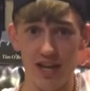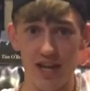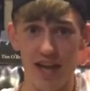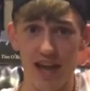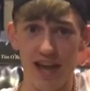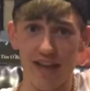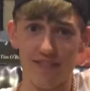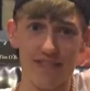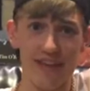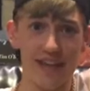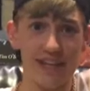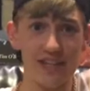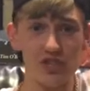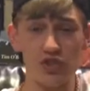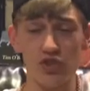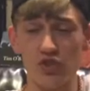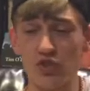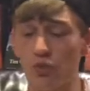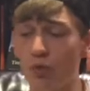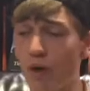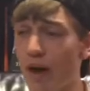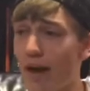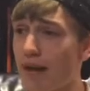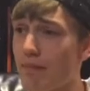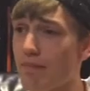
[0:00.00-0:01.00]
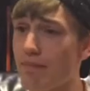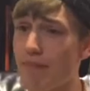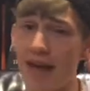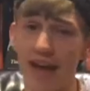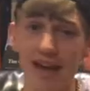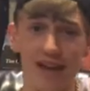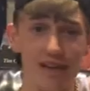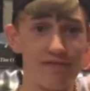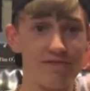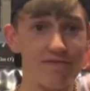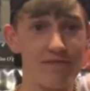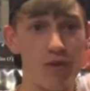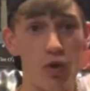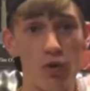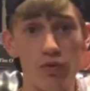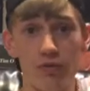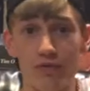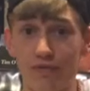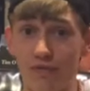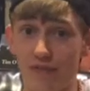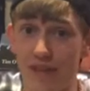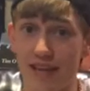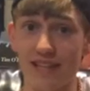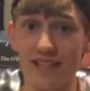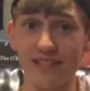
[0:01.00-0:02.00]
And they just sway back and forth
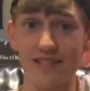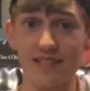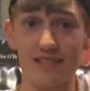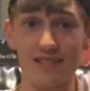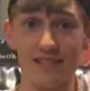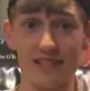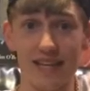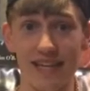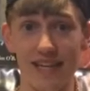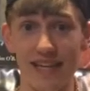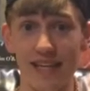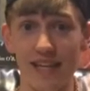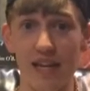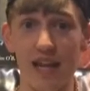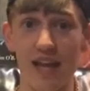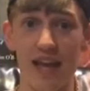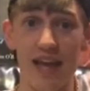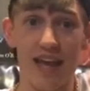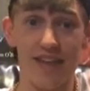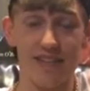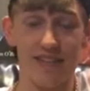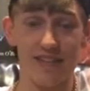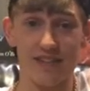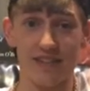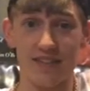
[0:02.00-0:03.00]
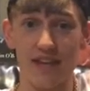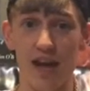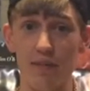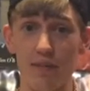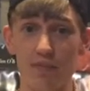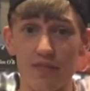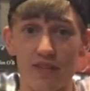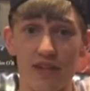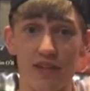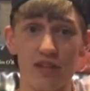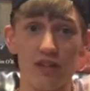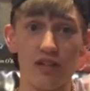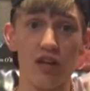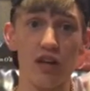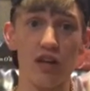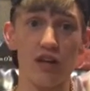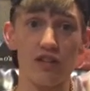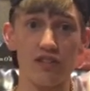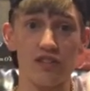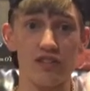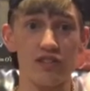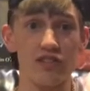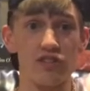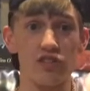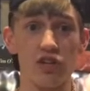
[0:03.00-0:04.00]
and they singing at the top of their
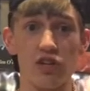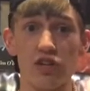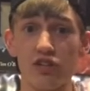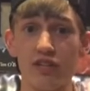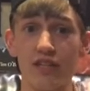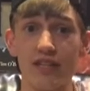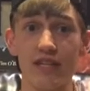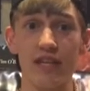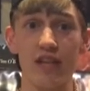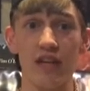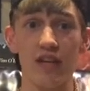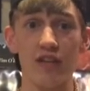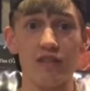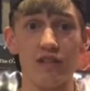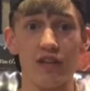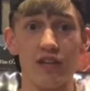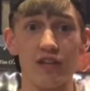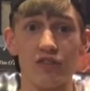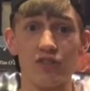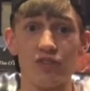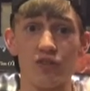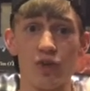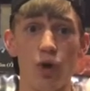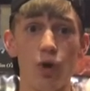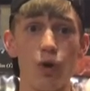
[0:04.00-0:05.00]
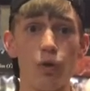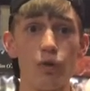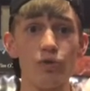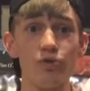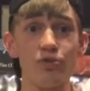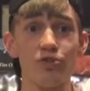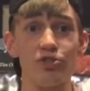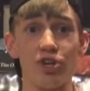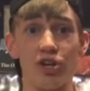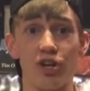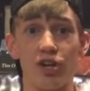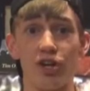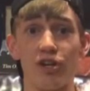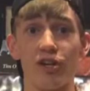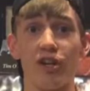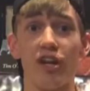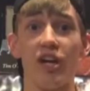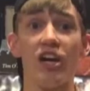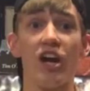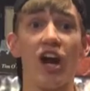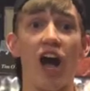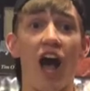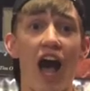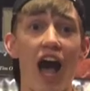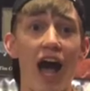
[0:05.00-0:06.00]
lungs and suddenly the soul's done
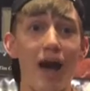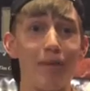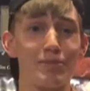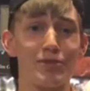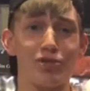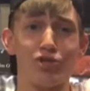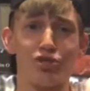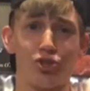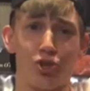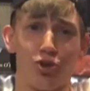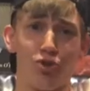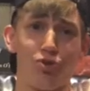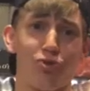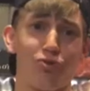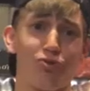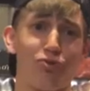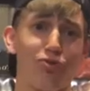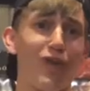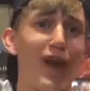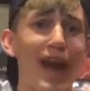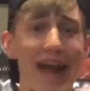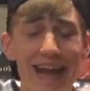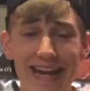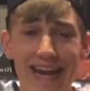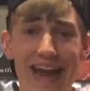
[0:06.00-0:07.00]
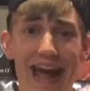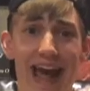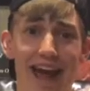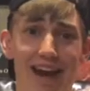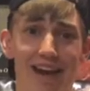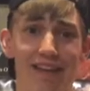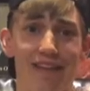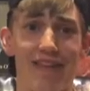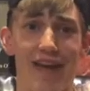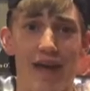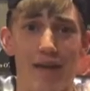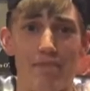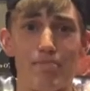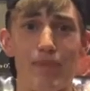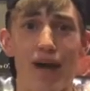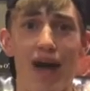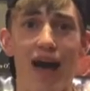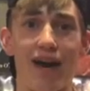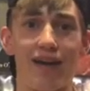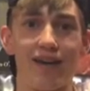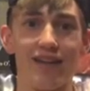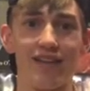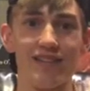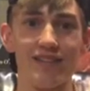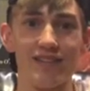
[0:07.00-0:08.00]
hop straight out of their
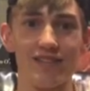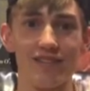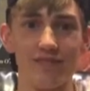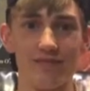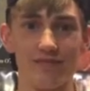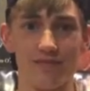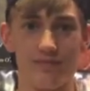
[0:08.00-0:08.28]
bodies.